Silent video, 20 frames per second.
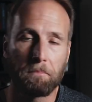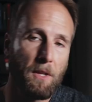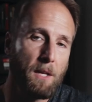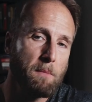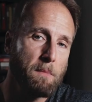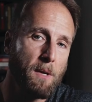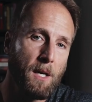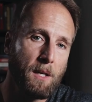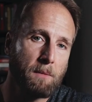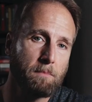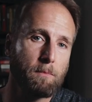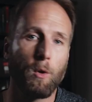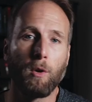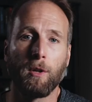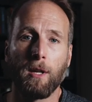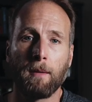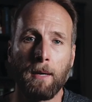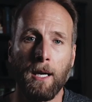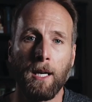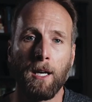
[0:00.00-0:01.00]
They may
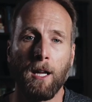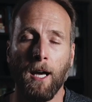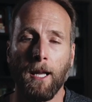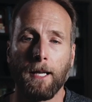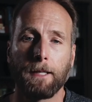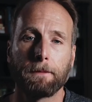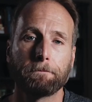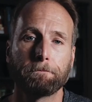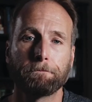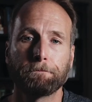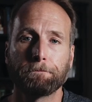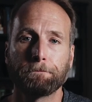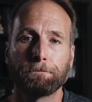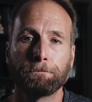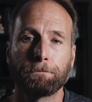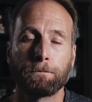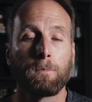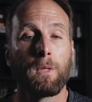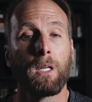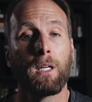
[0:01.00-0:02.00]
or they may not.
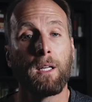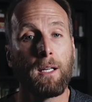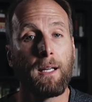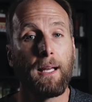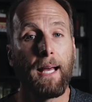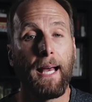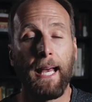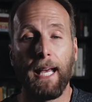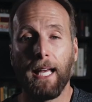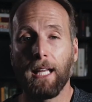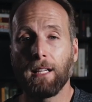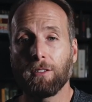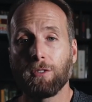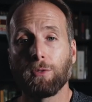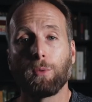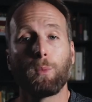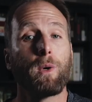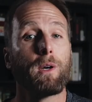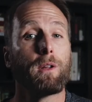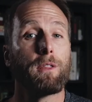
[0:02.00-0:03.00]

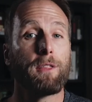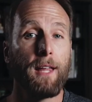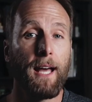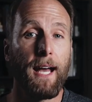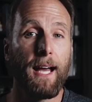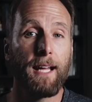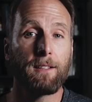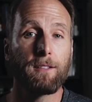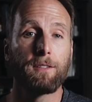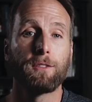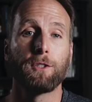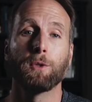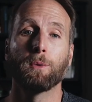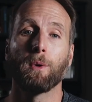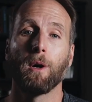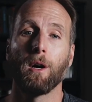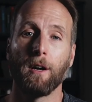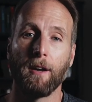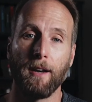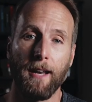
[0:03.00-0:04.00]
And with that,
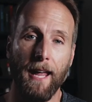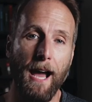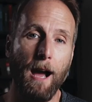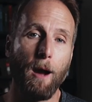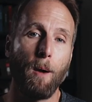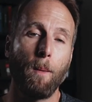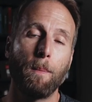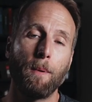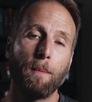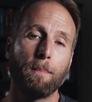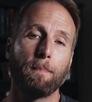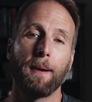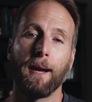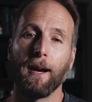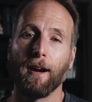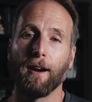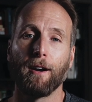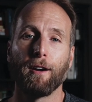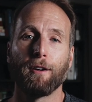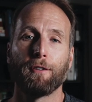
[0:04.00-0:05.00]
you are now
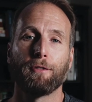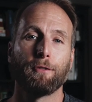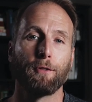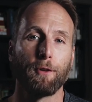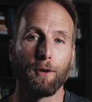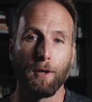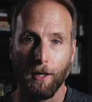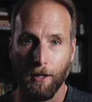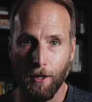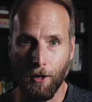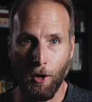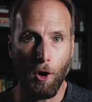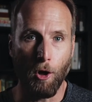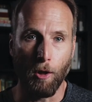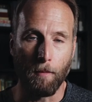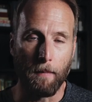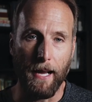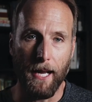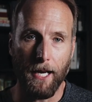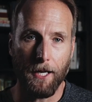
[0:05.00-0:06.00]
prepared for a
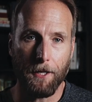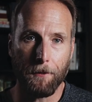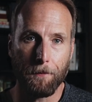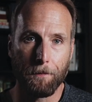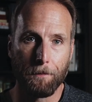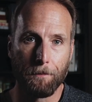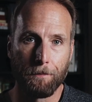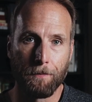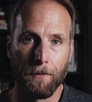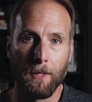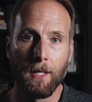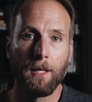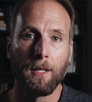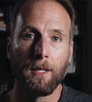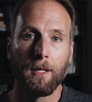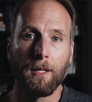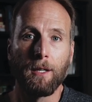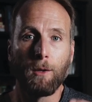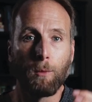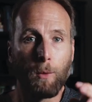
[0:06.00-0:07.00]
callback.
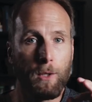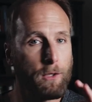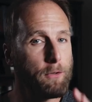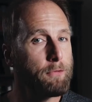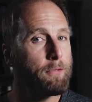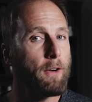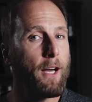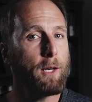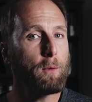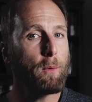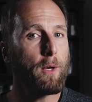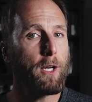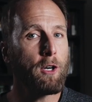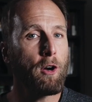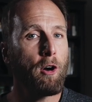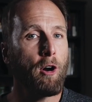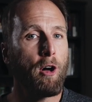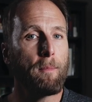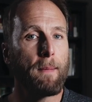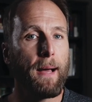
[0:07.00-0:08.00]
We defined what a
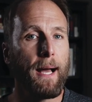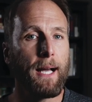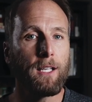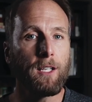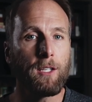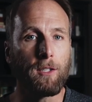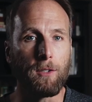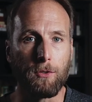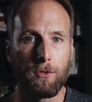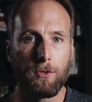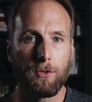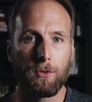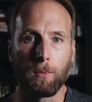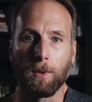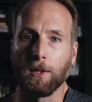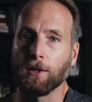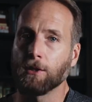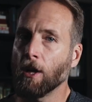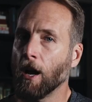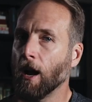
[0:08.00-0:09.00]
callback is.
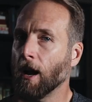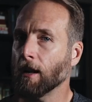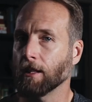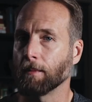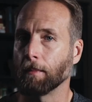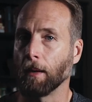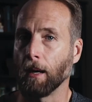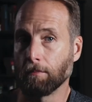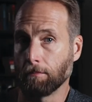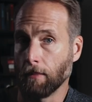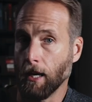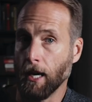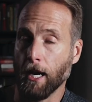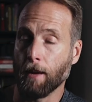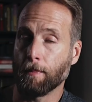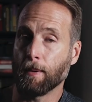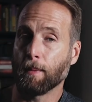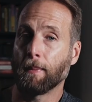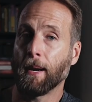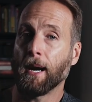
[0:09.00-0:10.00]
We talked about how
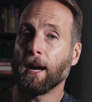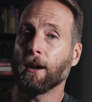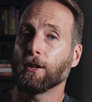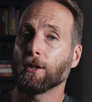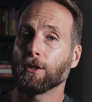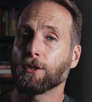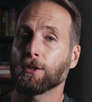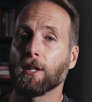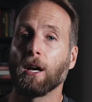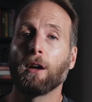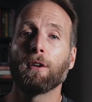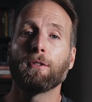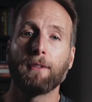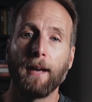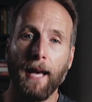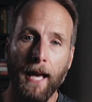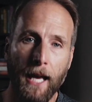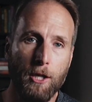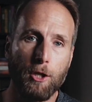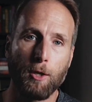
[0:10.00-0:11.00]
to prepare
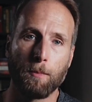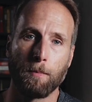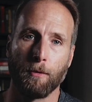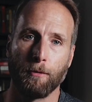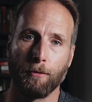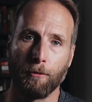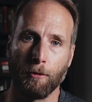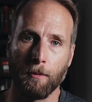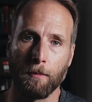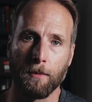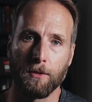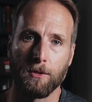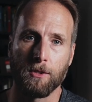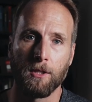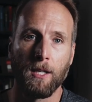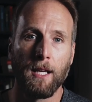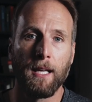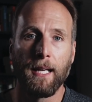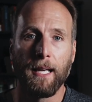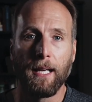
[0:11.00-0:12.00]
yourself and your
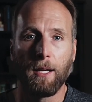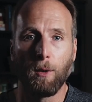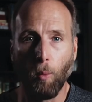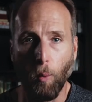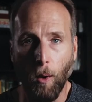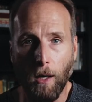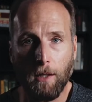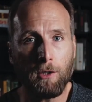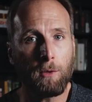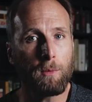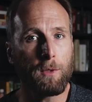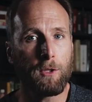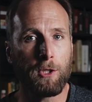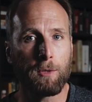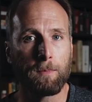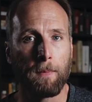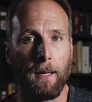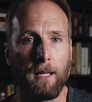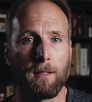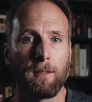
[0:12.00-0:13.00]
performance, what to
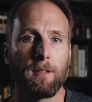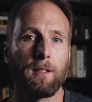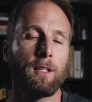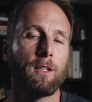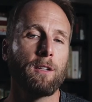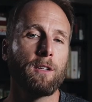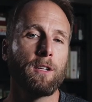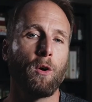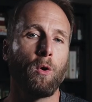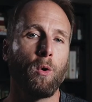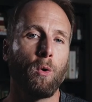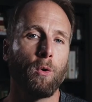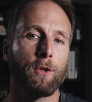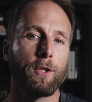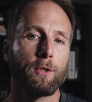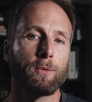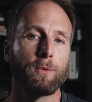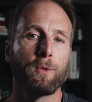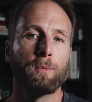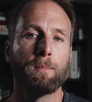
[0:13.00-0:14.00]
expect in the
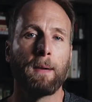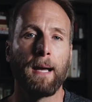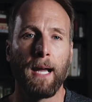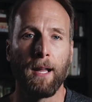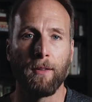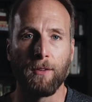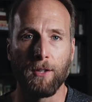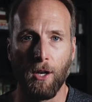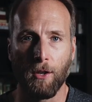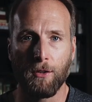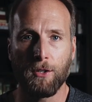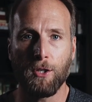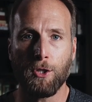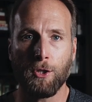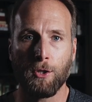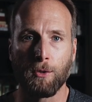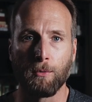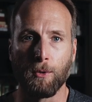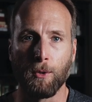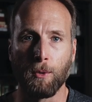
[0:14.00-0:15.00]
holding room and the
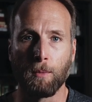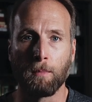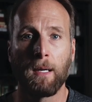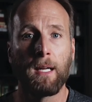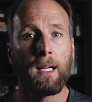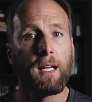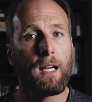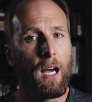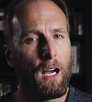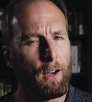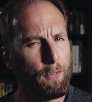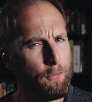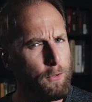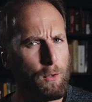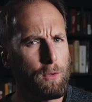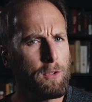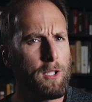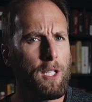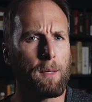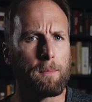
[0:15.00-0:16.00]
audition room, a
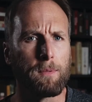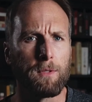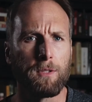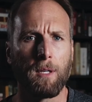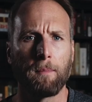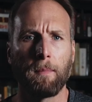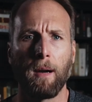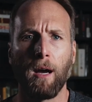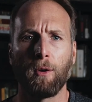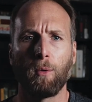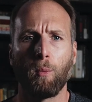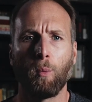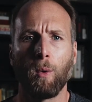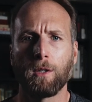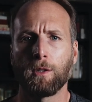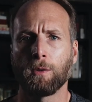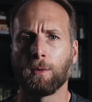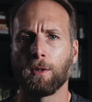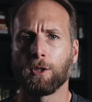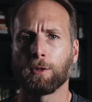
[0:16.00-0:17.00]
few tips about
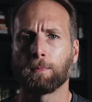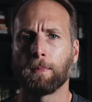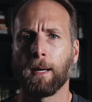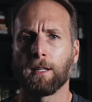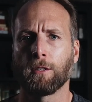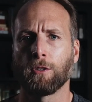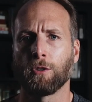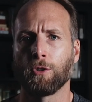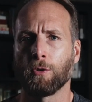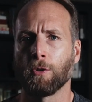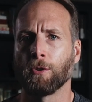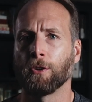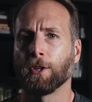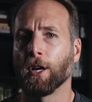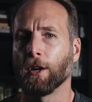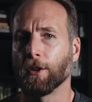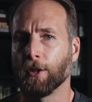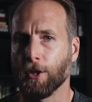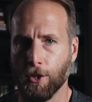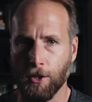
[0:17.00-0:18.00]
what to expect during
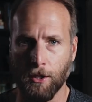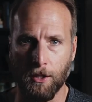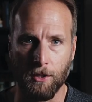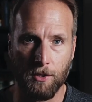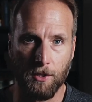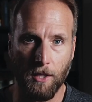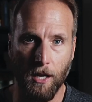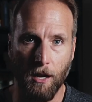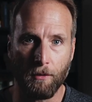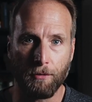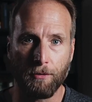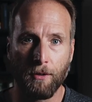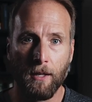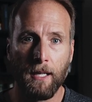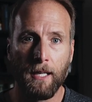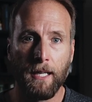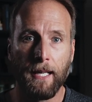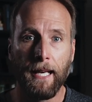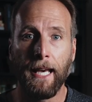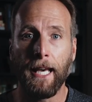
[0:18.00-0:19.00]
the audition itself,
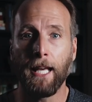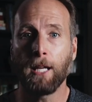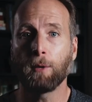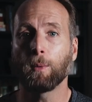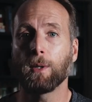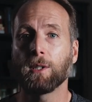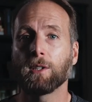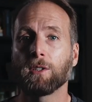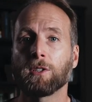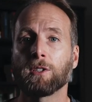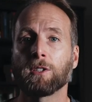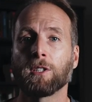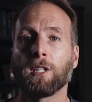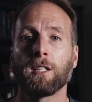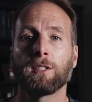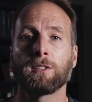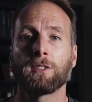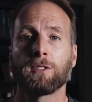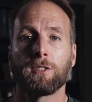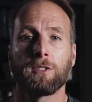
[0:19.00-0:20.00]
and we
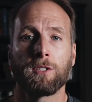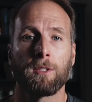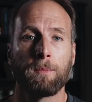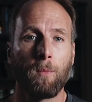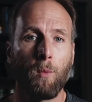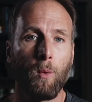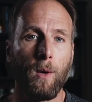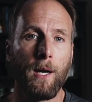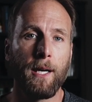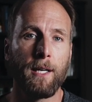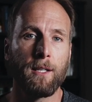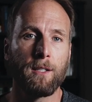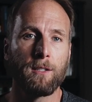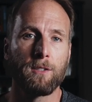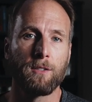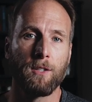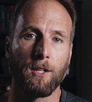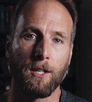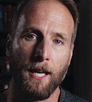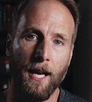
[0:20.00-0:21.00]
discussed some
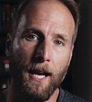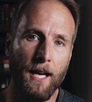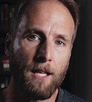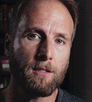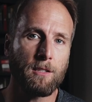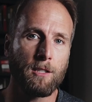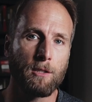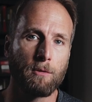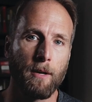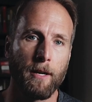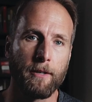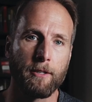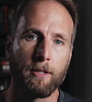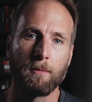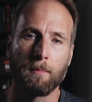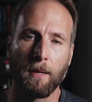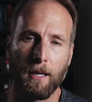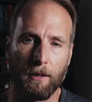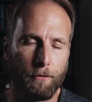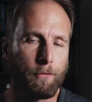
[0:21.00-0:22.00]
ways the casting
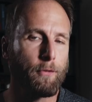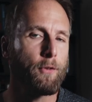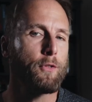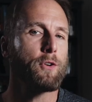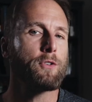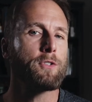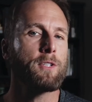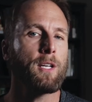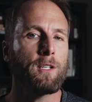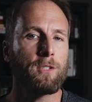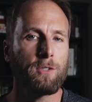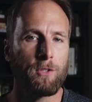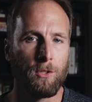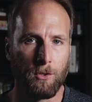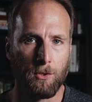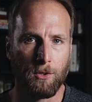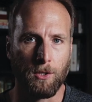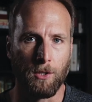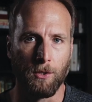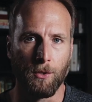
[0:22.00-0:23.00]
director might further test
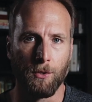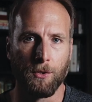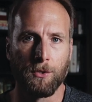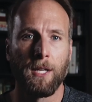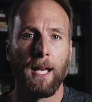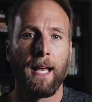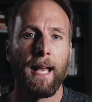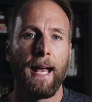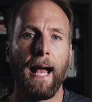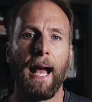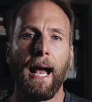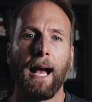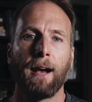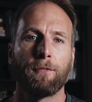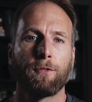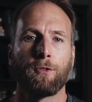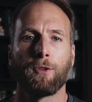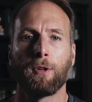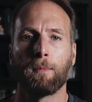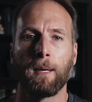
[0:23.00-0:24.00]
your skills
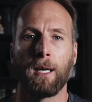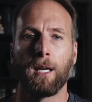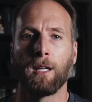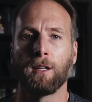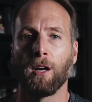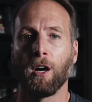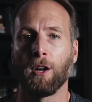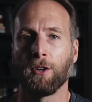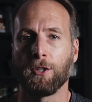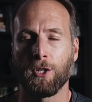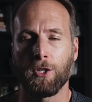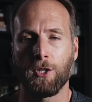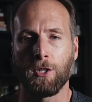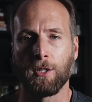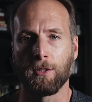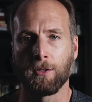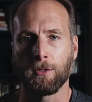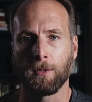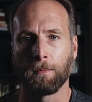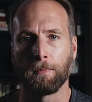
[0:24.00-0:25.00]
after the main
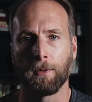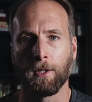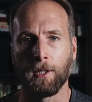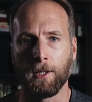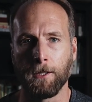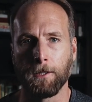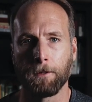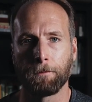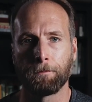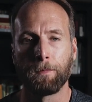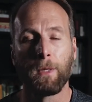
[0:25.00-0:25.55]
audition is complete.